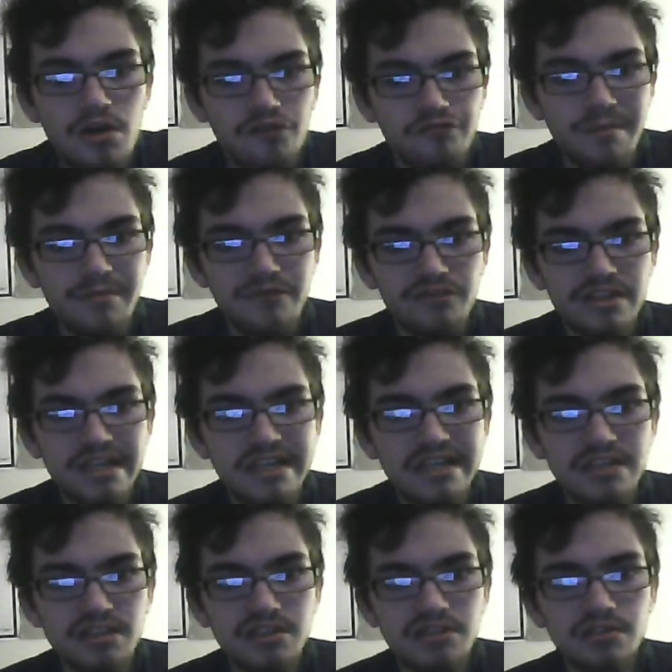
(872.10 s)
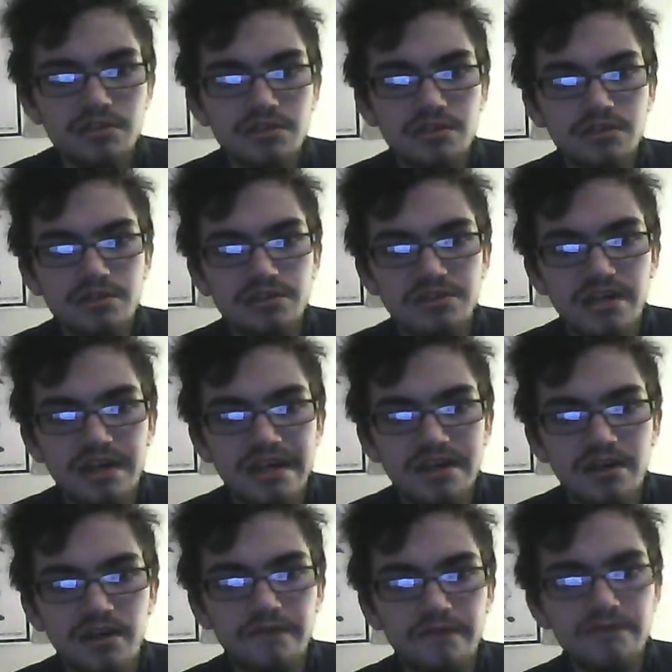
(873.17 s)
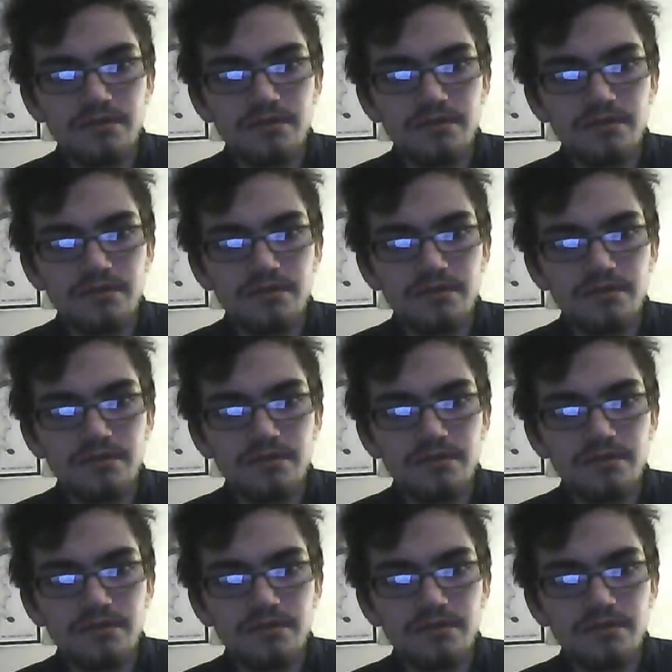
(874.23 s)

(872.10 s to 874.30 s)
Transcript: Remember 14, signing off.